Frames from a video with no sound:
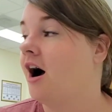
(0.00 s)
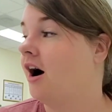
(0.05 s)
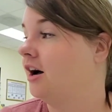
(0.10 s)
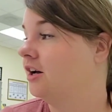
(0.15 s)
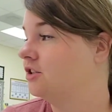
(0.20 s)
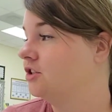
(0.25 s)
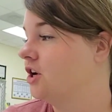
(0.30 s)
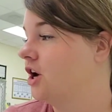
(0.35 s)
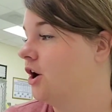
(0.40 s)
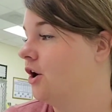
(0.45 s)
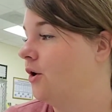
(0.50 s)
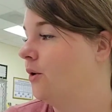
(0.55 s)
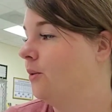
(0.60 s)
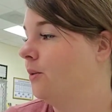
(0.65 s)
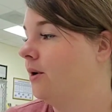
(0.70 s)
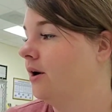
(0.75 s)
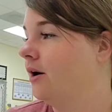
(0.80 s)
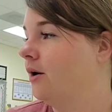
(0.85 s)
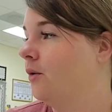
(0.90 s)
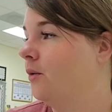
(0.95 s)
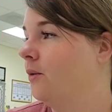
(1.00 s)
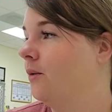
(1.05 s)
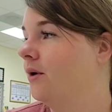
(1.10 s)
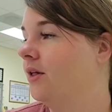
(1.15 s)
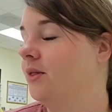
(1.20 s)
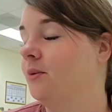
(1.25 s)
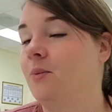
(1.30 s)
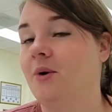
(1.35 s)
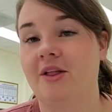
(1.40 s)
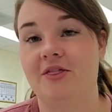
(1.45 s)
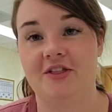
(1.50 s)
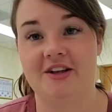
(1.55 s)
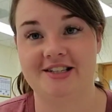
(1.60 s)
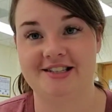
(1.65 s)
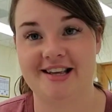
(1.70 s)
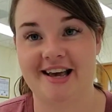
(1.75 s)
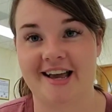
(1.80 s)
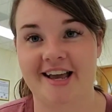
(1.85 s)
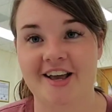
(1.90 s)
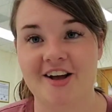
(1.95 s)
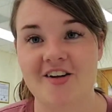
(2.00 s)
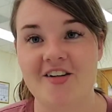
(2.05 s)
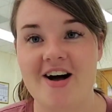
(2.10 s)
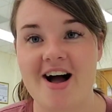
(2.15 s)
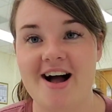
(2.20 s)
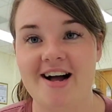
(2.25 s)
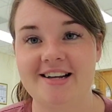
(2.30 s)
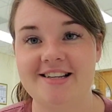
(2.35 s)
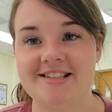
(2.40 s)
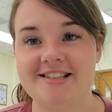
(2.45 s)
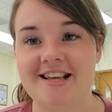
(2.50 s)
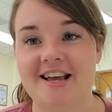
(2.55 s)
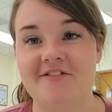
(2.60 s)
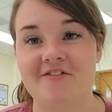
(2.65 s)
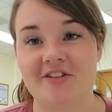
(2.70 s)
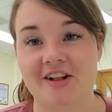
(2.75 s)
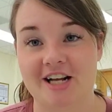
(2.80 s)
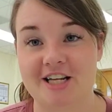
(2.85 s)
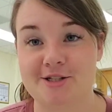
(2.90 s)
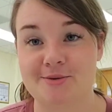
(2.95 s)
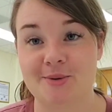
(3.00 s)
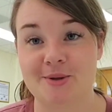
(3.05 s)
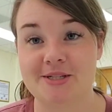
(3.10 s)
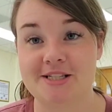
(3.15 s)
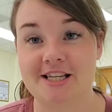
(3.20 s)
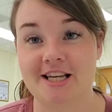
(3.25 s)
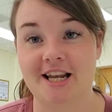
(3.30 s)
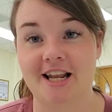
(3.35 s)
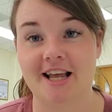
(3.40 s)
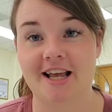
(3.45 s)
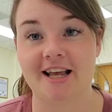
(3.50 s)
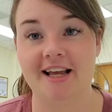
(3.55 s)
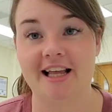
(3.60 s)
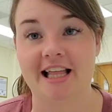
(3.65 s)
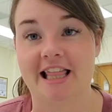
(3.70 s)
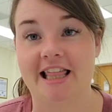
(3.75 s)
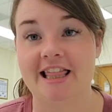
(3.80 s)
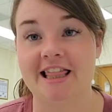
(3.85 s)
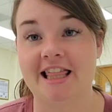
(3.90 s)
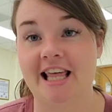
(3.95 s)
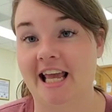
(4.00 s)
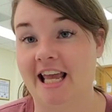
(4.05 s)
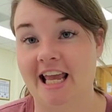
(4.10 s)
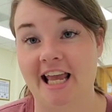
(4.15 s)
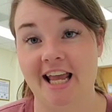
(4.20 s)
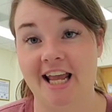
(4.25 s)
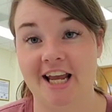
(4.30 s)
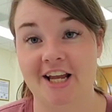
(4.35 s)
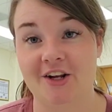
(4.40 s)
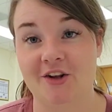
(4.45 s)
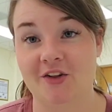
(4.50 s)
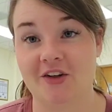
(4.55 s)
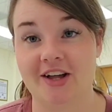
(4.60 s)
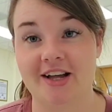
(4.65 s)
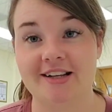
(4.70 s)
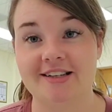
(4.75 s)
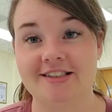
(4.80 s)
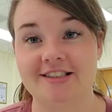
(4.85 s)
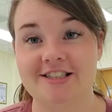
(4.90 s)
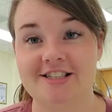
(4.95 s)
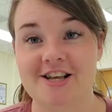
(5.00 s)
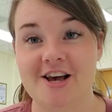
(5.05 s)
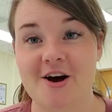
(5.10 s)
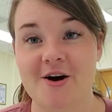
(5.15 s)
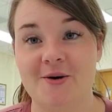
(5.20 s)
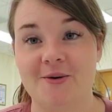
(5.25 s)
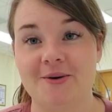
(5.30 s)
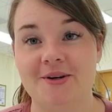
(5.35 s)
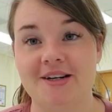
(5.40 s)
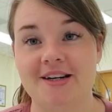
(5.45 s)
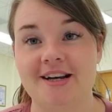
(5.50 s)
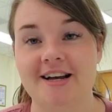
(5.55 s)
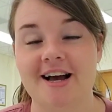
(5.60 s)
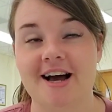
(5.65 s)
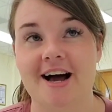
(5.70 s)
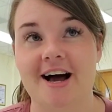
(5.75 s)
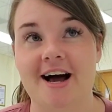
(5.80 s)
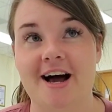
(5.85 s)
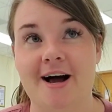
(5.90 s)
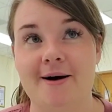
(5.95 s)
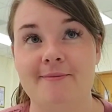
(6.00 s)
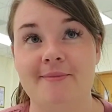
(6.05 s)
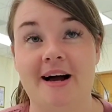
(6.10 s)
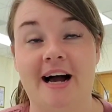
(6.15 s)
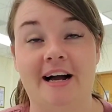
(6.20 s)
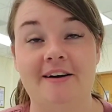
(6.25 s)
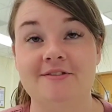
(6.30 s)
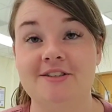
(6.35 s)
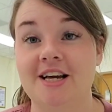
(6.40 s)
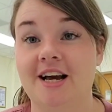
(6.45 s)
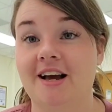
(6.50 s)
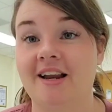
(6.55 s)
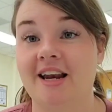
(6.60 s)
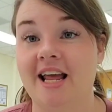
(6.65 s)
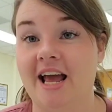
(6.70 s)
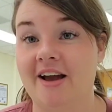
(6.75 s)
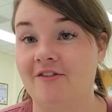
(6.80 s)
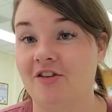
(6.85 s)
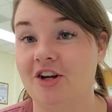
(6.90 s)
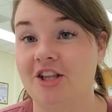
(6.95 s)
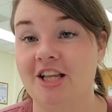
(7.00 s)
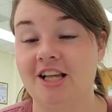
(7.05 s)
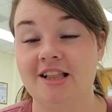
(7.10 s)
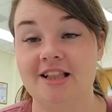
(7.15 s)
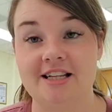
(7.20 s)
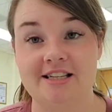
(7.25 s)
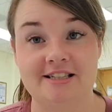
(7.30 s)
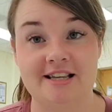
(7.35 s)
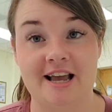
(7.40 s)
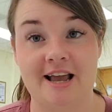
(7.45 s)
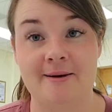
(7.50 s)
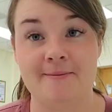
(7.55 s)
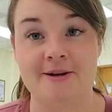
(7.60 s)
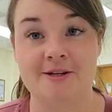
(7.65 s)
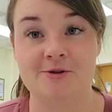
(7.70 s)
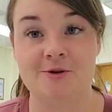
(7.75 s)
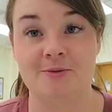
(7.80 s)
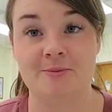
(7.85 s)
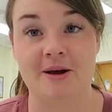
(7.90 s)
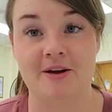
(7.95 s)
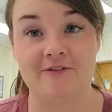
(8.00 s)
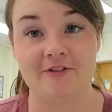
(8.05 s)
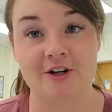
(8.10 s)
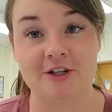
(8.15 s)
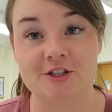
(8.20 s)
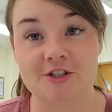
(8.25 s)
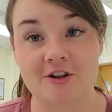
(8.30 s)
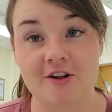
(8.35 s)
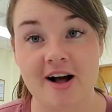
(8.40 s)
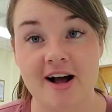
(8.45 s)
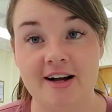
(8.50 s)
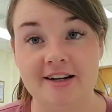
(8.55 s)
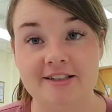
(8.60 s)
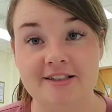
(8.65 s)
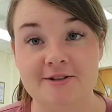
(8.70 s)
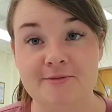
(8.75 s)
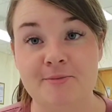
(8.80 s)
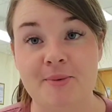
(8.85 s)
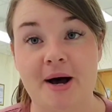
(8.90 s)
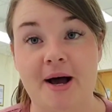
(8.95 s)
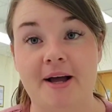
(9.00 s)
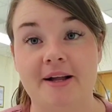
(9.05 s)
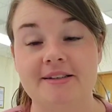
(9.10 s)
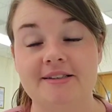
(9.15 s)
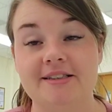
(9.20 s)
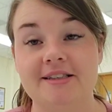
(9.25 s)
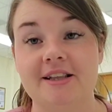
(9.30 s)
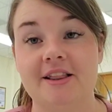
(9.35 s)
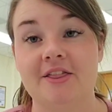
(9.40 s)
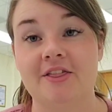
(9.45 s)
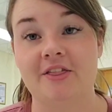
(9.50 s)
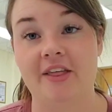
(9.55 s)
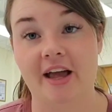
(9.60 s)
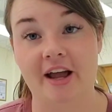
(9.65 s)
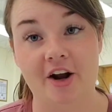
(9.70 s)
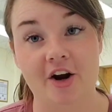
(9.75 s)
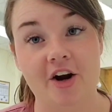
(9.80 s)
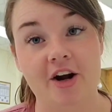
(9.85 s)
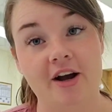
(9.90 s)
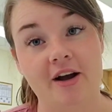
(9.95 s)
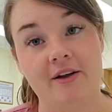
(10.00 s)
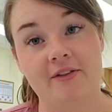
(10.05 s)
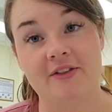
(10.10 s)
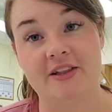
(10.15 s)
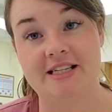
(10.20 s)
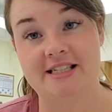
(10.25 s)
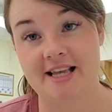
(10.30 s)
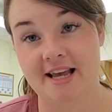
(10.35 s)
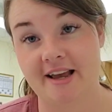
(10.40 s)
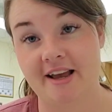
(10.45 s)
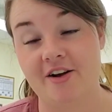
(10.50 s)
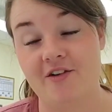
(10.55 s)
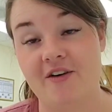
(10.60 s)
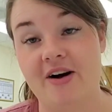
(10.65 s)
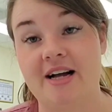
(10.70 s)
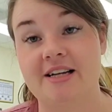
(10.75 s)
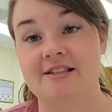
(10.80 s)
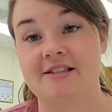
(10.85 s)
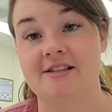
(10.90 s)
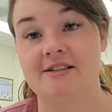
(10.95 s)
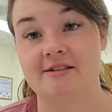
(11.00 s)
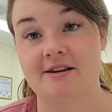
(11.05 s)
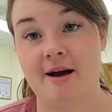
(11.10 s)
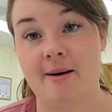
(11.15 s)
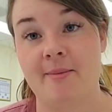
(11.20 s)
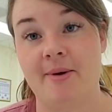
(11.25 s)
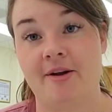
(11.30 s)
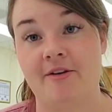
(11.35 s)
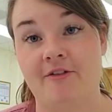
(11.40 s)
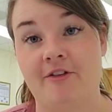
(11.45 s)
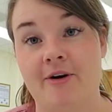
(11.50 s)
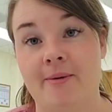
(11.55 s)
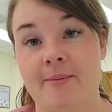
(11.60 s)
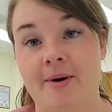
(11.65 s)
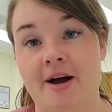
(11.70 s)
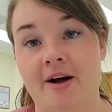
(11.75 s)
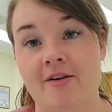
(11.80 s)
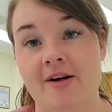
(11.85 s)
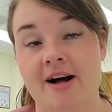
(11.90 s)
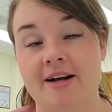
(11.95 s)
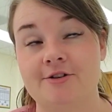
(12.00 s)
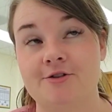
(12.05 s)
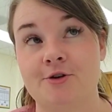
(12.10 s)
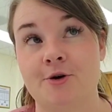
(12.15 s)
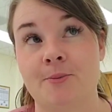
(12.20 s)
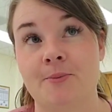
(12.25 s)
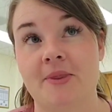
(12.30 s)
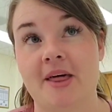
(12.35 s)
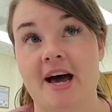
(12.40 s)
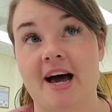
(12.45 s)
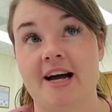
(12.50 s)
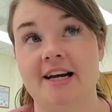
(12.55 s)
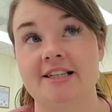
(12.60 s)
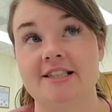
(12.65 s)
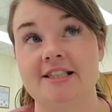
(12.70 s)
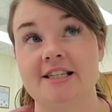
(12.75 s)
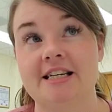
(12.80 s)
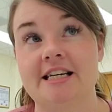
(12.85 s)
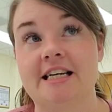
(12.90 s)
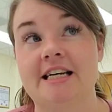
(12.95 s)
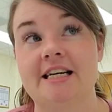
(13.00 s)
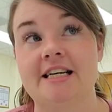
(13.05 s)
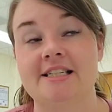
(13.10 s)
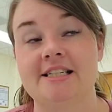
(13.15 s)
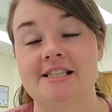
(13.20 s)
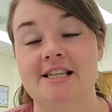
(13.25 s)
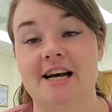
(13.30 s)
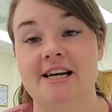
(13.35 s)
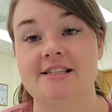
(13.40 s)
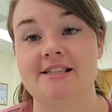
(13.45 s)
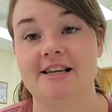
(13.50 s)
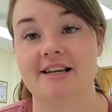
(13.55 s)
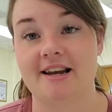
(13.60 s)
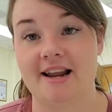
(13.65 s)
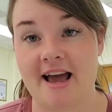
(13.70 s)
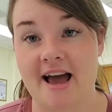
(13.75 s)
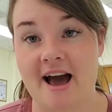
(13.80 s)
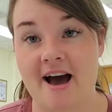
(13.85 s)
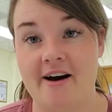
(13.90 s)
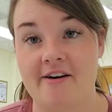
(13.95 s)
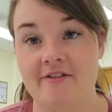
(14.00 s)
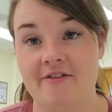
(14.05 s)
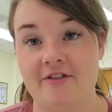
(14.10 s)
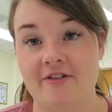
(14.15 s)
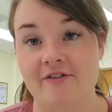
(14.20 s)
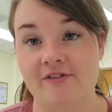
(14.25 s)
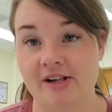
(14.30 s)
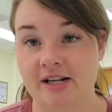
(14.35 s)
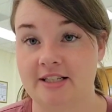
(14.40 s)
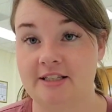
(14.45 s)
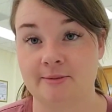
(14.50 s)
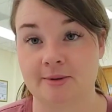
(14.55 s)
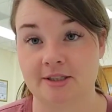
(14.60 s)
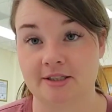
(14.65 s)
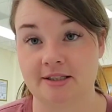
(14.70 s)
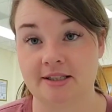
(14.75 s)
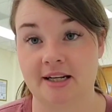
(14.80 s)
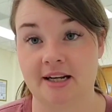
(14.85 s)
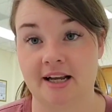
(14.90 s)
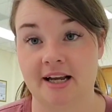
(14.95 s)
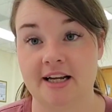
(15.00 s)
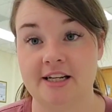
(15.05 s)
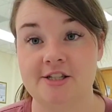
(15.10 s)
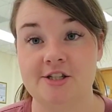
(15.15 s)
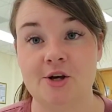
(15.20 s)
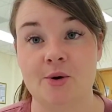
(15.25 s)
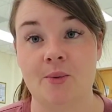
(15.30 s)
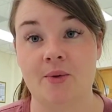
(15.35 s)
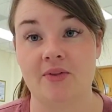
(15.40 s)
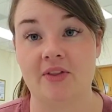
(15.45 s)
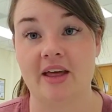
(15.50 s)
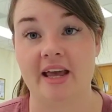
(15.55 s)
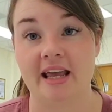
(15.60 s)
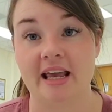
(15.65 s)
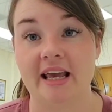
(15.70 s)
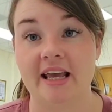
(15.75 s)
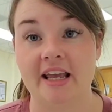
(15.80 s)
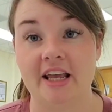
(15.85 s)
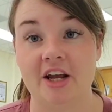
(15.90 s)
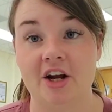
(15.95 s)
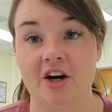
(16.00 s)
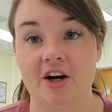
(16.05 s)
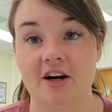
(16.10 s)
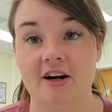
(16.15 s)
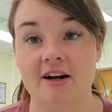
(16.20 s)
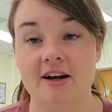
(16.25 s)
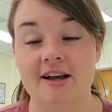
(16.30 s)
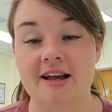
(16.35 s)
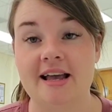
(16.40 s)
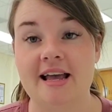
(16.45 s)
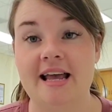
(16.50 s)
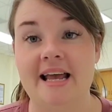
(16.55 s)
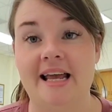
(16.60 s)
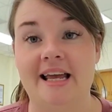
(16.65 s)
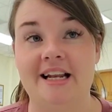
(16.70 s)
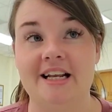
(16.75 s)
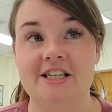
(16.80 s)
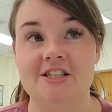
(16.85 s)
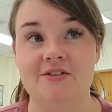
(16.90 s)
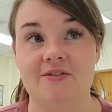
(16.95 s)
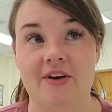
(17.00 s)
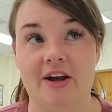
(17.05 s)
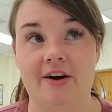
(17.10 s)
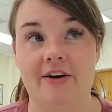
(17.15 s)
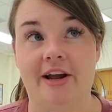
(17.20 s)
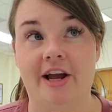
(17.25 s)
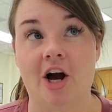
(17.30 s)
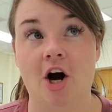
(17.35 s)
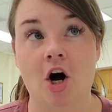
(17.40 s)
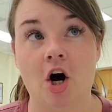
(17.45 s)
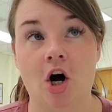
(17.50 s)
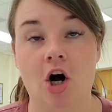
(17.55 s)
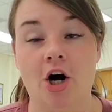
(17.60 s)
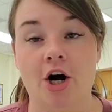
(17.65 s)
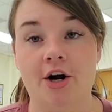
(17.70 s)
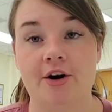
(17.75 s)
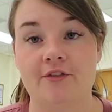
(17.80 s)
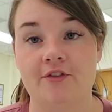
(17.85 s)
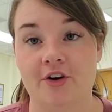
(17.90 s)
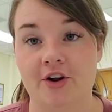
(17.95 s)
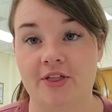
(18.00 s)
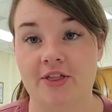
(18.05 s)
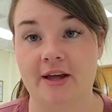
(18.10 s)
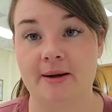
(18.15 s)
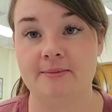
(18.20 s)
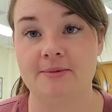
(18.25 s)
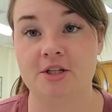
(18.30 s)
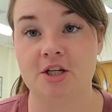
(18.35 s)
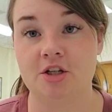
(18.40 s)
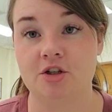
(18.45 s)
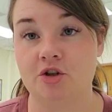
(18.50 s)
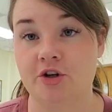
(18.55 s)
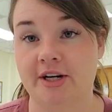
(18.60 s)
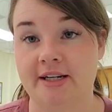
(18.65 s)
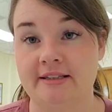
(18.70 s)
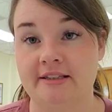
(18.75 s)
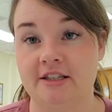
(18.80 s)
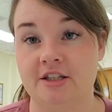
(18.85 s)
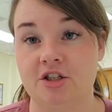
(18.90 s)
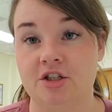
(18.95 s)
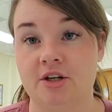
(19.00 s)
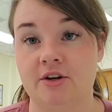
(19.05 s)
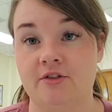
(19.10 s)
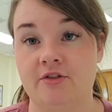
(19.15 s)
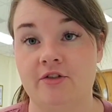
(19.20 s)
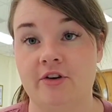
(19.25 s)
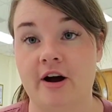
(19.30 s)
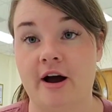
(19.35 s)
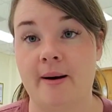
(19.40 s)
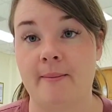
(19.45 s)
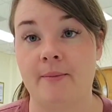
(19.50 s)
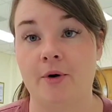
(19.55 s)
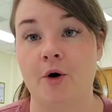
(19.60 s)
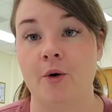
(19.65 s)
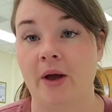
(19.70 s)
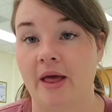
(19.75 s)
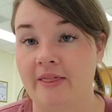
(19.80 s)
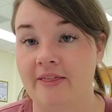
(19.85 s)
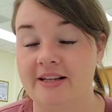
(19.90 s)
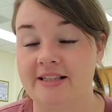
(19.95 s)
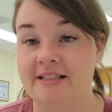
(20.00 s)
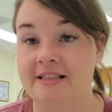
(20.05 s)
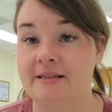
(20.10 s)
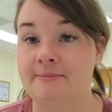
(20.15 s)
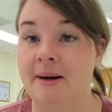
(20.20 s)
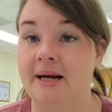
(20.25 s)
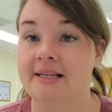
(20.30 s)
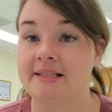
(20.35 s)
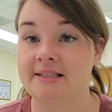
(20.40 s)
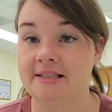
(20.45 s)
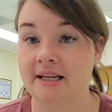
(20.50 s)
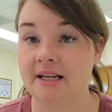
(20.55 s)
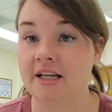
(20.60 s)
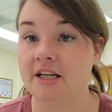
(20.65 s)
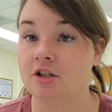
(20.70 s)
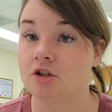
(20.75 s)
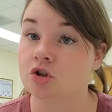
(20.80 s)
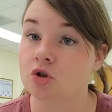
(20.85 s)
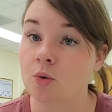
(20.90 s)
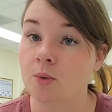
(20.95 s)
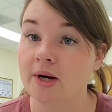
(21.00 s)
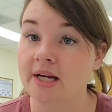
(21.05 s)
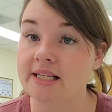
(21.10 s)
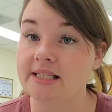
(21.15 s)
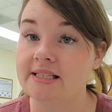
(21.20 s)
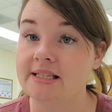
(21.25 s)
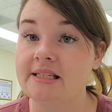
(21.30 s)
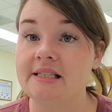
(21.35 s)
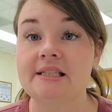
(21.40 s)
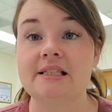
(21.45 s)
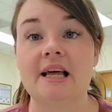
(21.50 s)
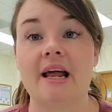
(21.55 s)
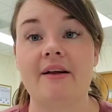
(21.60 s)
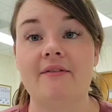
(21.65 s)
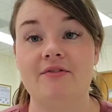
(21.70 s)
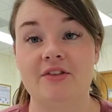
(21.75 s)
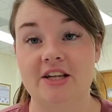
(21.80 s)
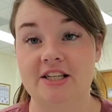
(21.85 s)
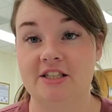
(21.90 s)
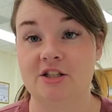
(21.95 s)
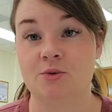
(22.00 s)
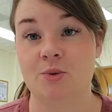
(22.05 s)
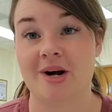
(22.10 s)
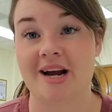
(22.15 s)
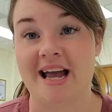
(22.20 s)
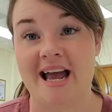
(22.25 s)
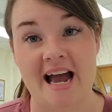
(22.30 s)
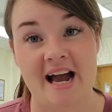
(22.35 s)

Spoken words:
Also, with the second class and flexible seating, they can't handle it. So I've done everything the same as with my first class, but the second class is coming from a classroom that doesn't have flexible seating. And so when they get here, it is very hard for them to transition from, okay, this is my seating choice, instead of this is where I